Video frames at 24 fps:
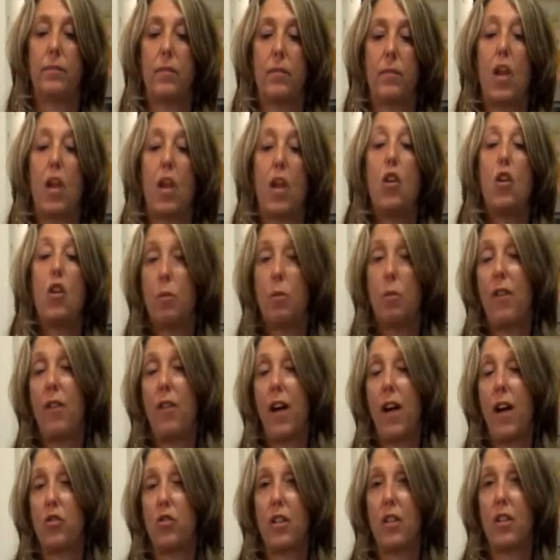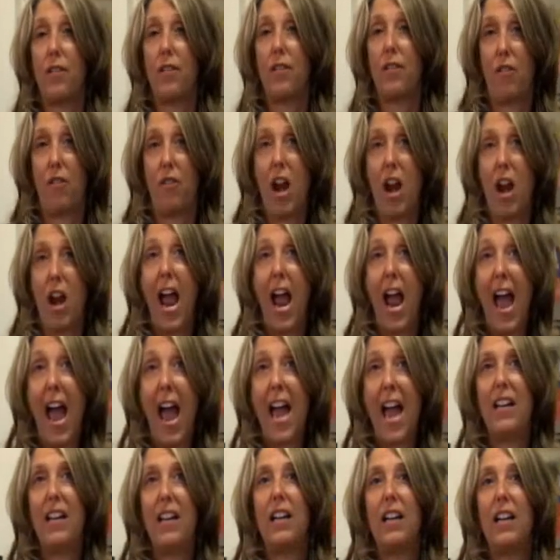supervisors I've ever
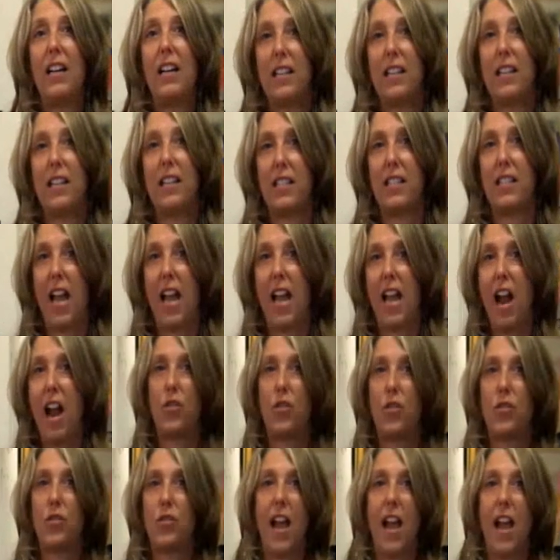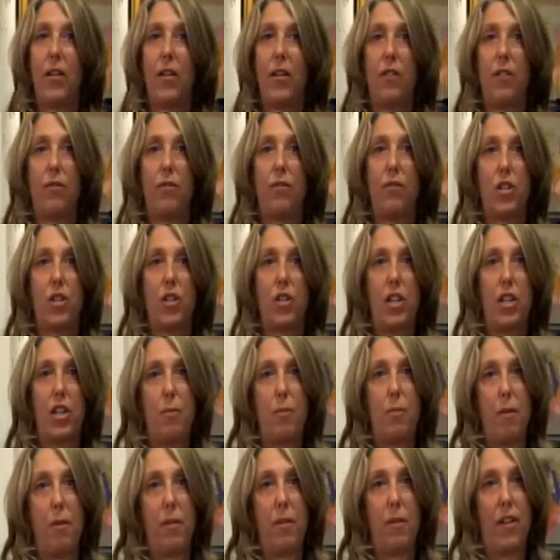had, Lisa Harris, who's now at the Virginia
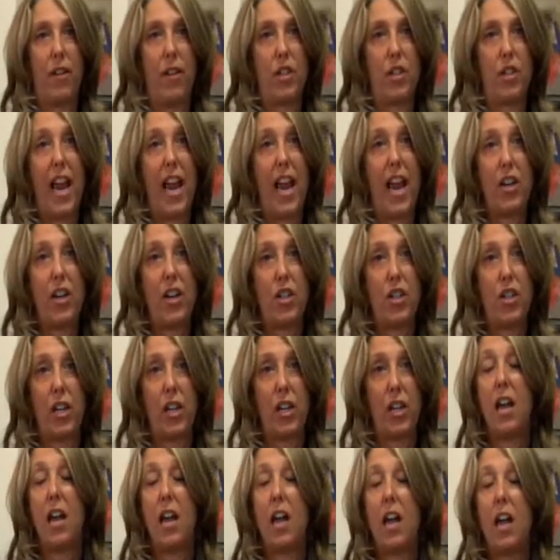Department of Education.